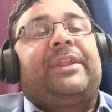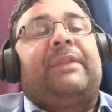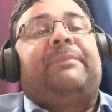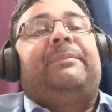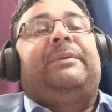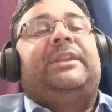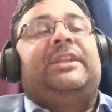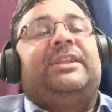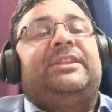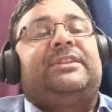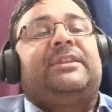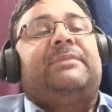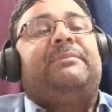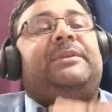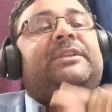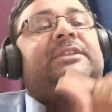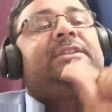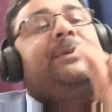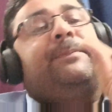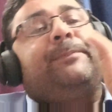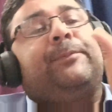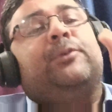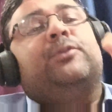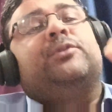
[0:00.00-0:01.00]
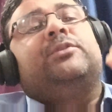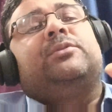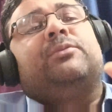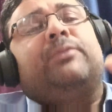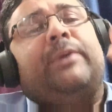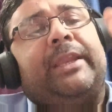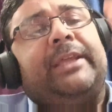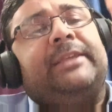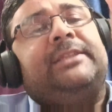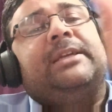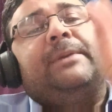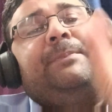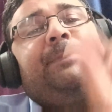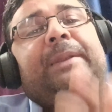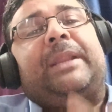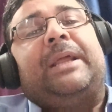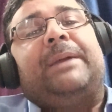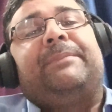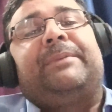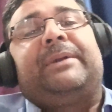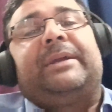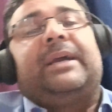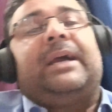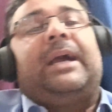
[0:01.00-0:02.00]
Termination means, suppose one example
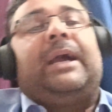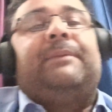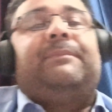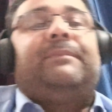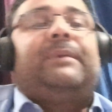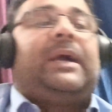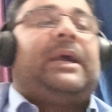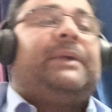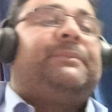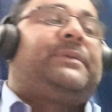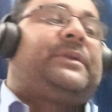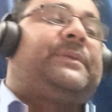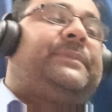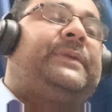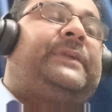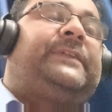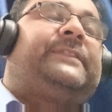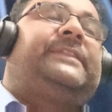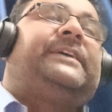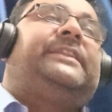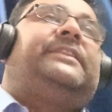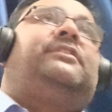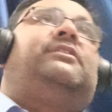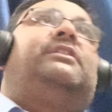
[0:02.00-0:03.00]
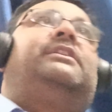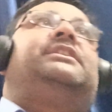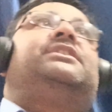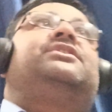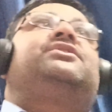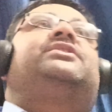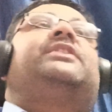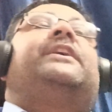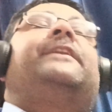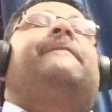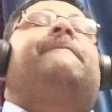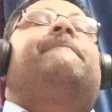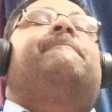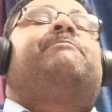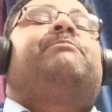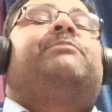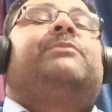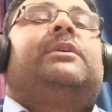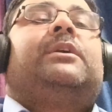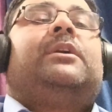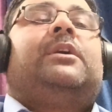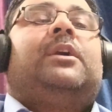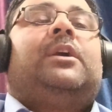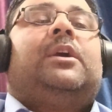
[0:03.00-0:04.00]
I am giving, then you'll understand.
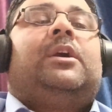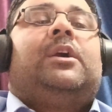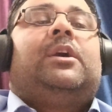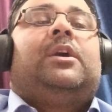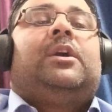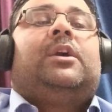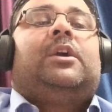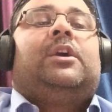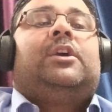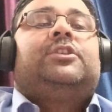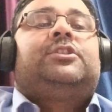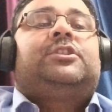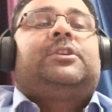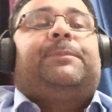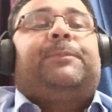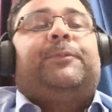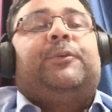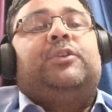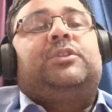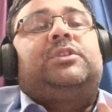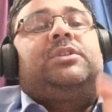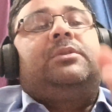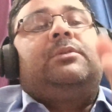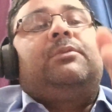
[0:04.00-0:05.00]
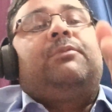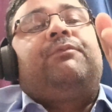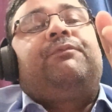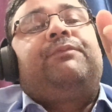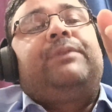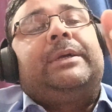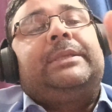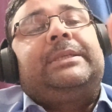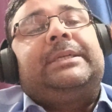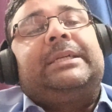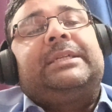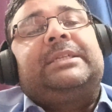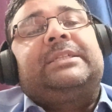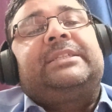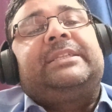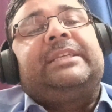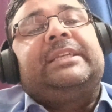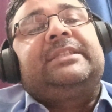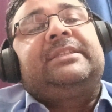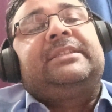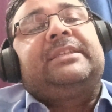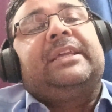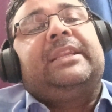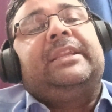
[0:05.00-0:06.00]
Suppose budget
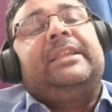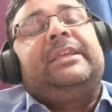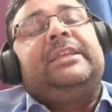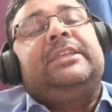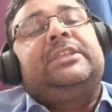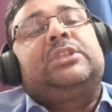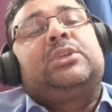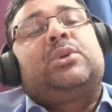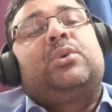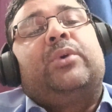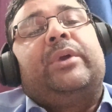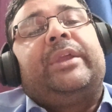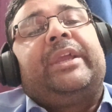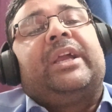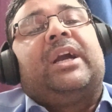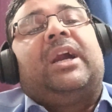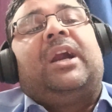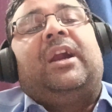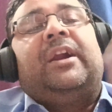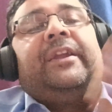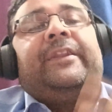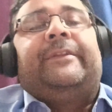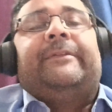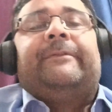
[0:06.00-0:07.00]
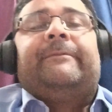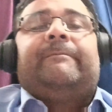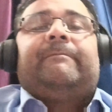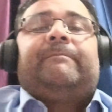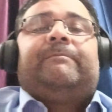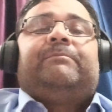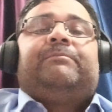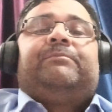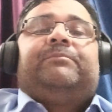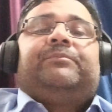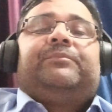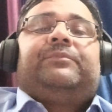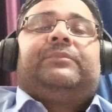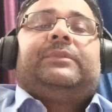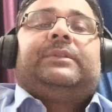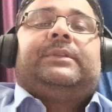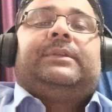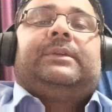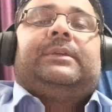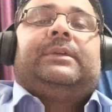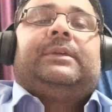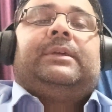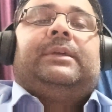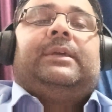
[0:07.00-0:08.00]
session is going on
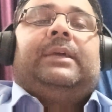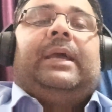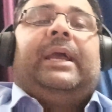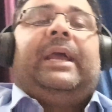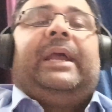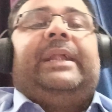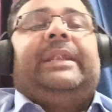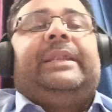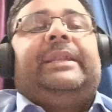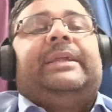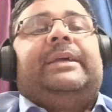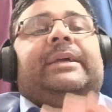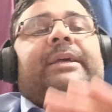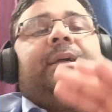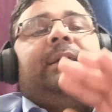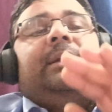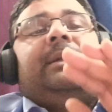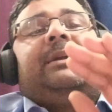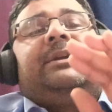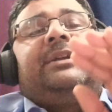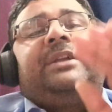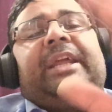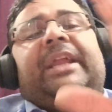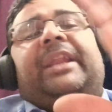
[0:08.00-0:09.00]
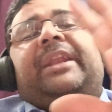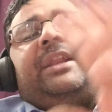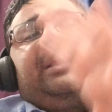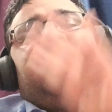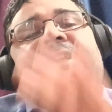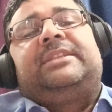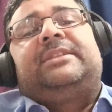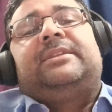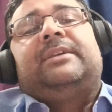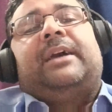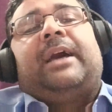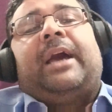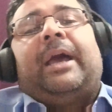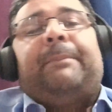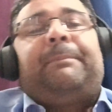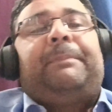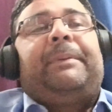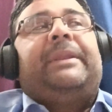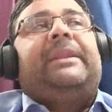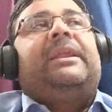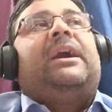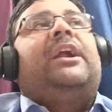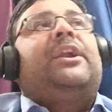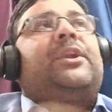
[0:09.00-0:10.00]
and 10 days
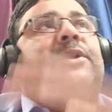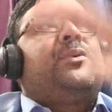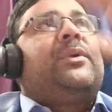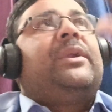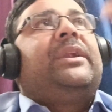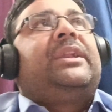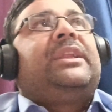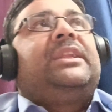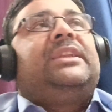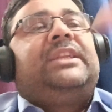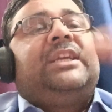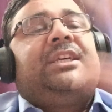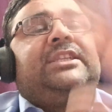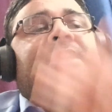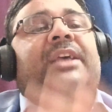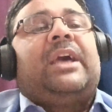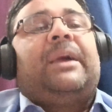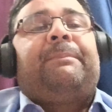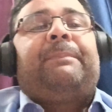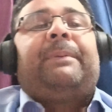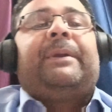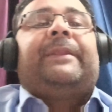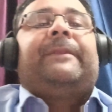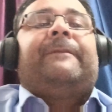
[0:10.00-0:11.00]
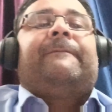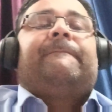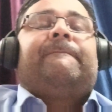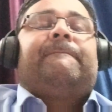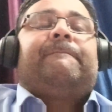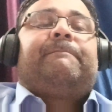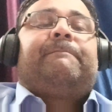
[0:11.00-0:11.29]
happen or 20 days happen.